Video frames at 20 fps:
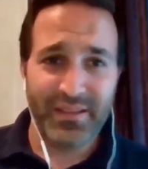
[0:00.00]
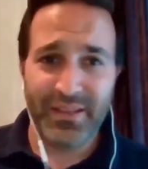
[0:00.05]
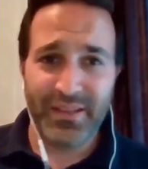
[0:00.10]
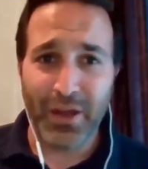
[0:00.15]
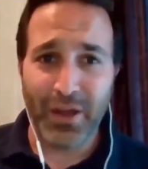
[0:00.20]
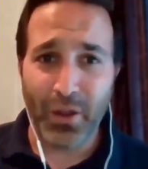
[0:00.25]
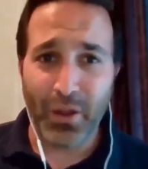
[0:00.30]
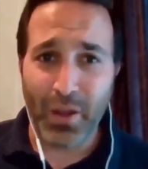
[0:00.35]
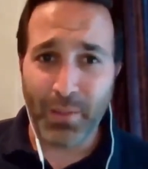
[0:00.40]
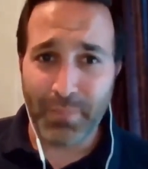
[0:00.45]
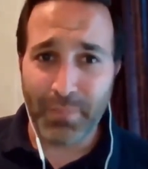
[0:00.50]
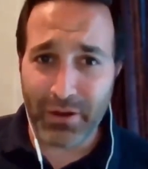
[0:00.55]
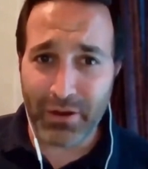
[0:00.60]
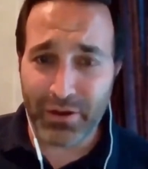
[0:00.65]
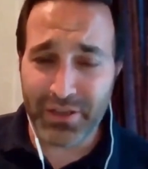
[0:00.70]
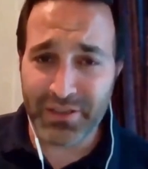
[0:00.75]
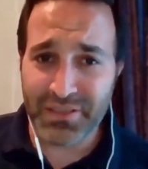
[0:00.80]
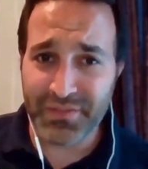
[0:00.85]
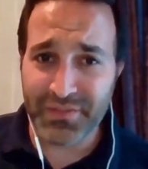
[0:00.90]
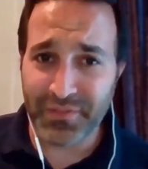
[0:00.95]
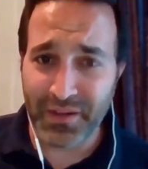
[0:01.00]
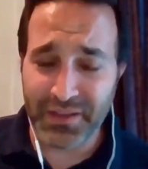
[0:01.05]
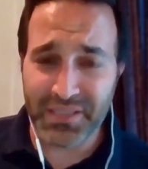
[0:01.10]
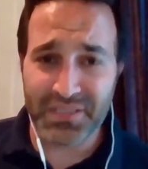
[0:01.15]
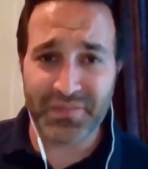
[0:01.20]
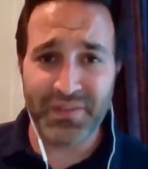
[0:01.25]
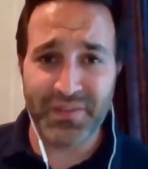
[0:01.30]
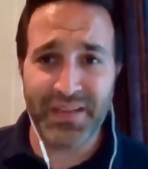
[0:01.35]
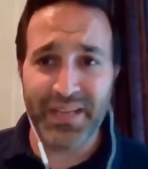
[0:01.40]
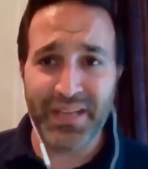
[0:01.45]
you know America's
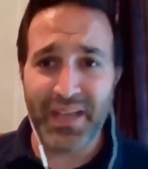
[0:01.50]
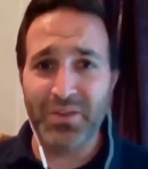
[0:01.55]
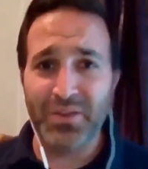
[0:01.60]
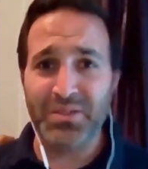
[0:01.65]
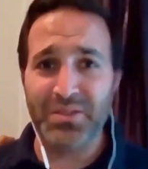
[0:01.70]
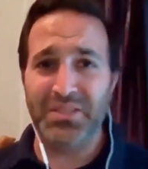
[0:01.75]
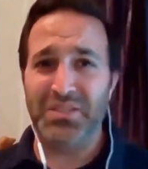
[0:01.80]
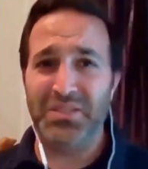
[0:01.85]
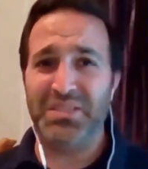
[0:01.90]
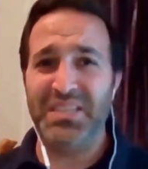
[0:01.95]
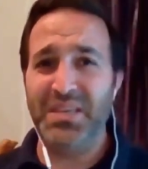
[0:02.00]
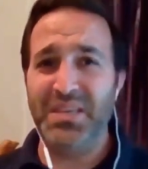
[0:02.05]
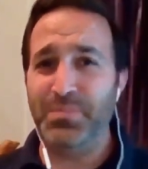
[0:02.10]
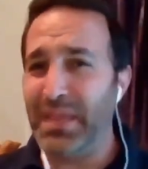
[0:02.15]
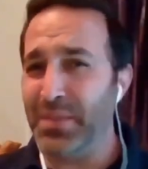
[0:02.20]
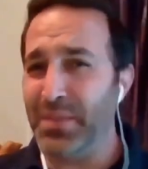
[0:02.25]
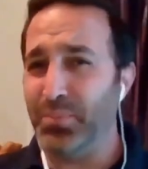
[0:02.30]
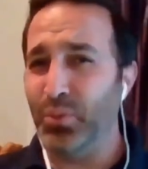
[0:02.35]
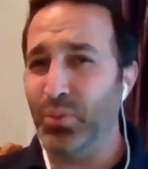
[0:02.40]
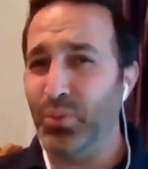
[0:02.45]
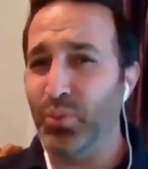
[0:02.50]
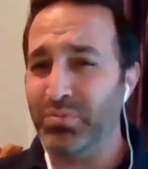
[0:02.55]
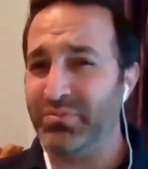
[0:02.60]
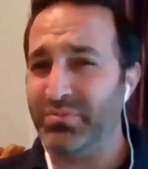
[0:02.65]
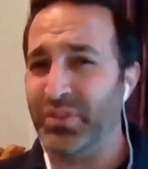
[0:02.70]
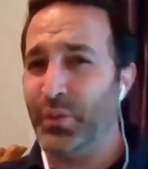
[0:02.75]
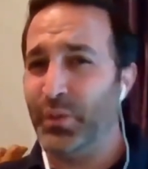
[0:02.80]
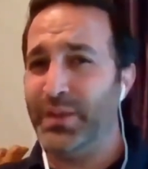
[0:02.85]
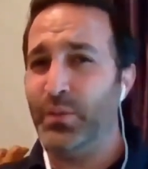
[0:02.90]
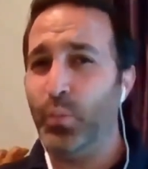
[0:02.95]
funniest videos, and you see people
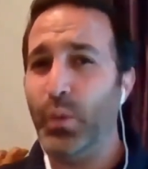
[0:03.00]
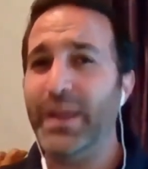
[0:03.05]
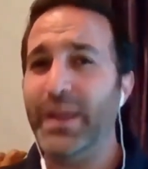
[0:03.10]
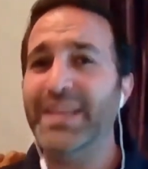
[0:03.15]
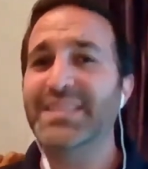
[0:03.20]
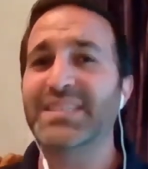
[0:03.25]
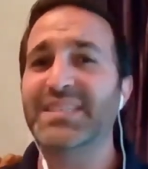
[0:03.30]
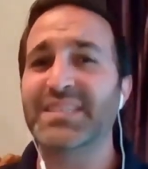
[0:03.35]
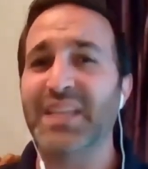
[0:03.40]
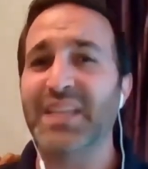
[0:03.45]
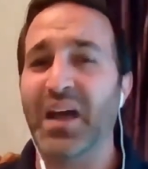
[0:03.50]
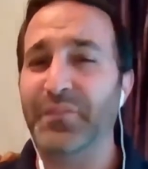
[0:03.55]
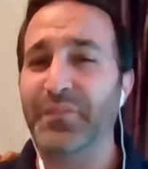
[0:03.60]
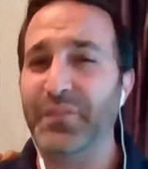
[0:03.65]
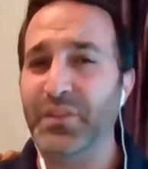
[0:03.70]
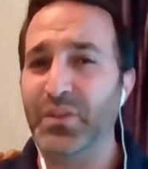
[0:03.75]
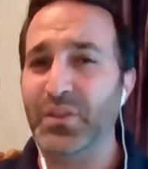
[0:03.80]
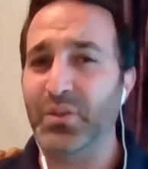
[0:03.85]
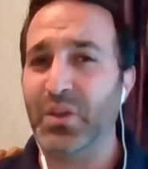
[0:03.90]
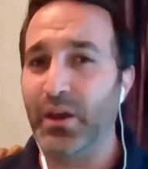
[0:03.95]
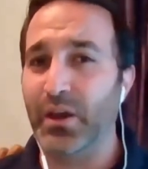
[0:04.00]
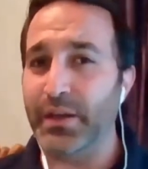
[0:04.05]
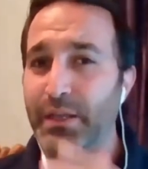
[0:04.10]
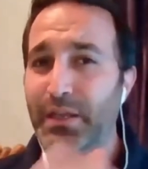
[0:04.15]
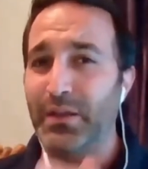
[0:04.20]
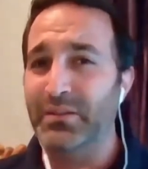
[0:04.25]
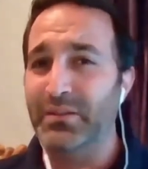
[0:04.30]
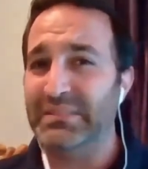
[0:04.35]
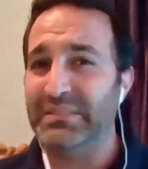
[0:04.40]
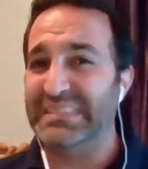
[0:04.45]
doing weird stuff, and you kind of
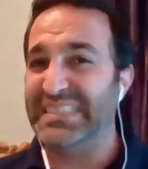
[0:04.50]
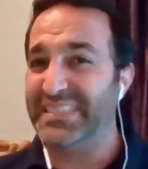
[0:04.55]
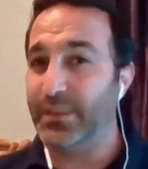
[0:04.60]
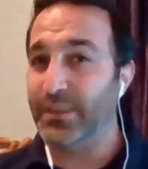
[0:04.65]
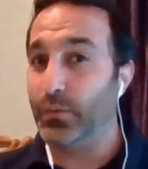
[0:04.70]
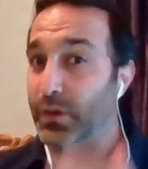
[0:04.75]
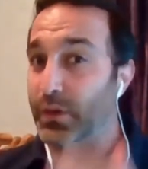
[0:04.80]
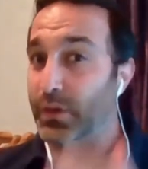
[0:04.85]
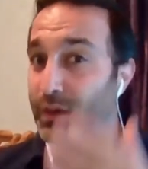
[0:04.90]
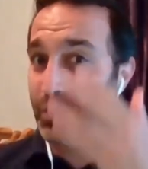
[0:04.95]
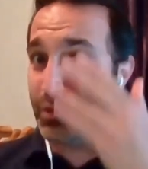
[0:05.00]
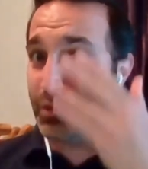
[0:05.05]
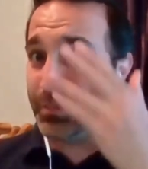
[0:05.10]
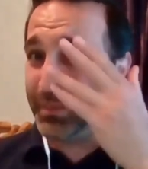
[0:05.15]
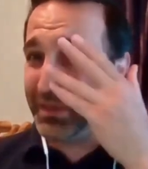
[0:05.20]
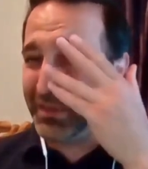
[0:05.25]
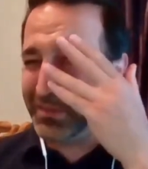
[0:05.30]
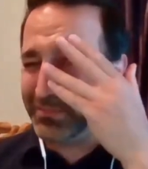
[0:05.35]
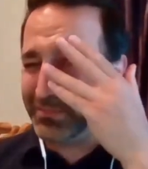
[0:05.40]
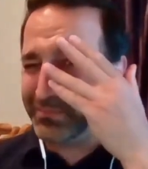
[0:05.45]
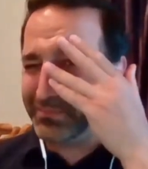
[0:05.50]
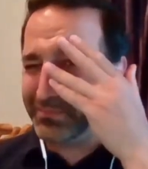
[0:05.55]
go, oh, I don't want to look, but